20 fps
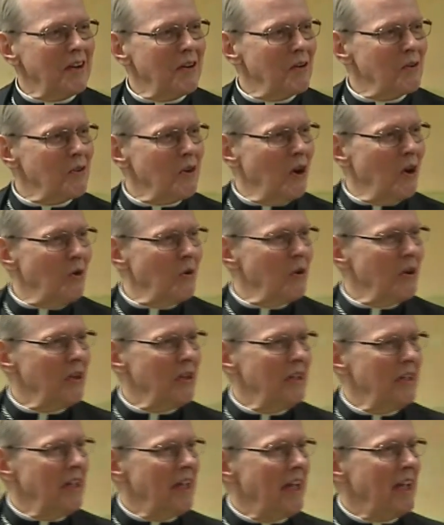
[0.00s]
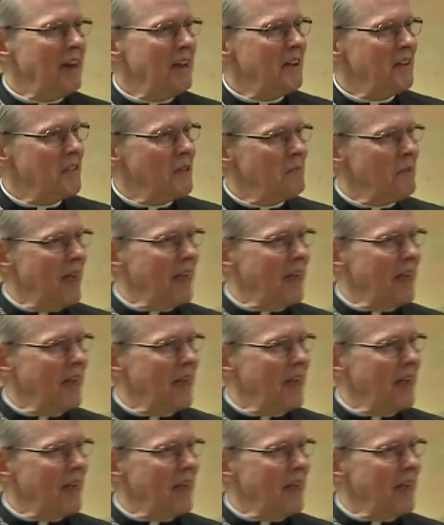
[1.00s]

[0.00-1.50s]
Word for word: I don't know any of the